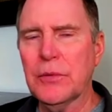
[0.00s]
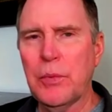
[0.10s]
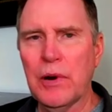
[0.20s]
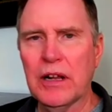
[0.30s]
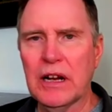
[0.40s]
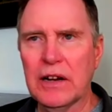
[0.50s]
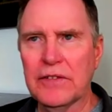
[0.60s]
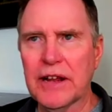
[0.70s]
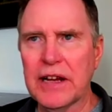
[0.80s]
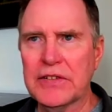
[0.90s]
just for a point of
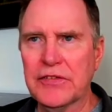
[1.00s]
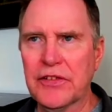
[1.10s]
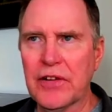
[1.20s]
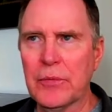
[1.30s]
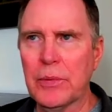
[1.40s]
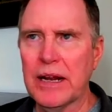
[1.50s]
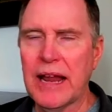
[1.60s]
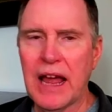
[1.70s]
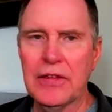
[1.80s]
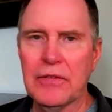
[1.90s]
clarification for
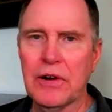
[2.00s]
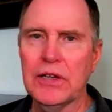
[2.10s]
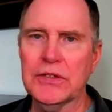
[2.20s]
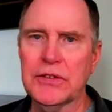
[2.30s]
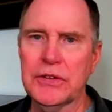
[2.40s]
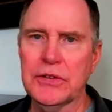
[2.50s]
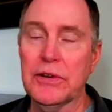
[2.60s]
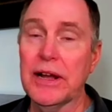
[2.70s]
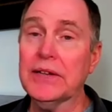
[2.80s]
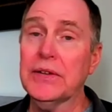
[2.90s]
everybody, Kathy Rawls,
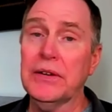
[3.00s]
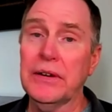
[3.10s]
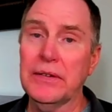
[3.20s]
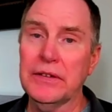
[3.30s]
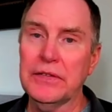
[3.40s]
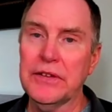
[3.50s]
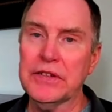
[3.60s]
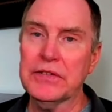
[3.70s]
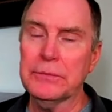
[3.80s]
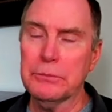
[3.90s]
the director of the
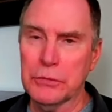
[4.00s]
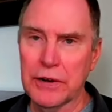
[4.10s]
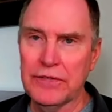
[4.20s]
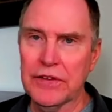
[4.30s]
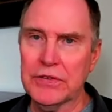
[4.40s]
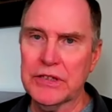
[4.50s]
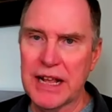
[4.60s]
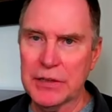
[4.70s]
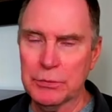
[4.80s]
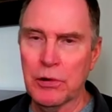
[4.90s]
Division of Marine
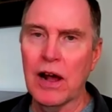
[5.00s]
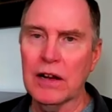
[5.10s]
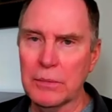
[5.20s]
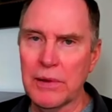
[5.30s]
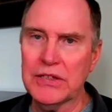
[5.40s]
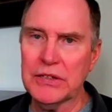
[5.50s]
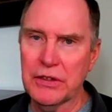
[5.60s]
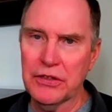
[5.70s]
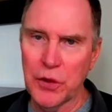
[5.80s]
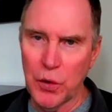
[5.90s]
Fisheries, has
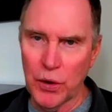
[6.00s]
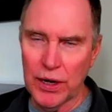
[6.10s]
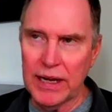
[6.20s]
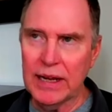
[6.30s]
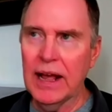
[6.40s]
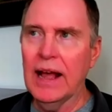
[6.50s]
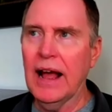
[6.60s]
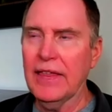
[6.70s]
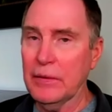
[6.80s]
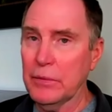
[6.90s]
proclamation authority,
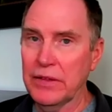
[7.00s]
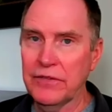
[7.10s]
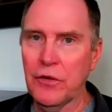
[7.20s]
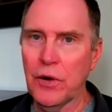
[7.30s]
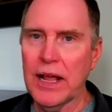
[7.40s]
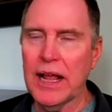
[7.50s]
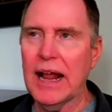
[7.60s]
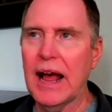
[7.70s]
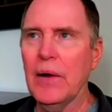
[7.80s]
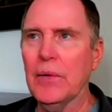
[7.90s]
I think within
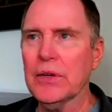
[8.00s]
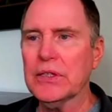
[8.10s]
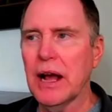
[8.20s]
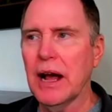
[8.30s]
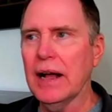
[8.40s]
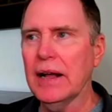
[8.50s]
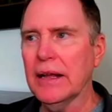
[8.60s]
48 hours.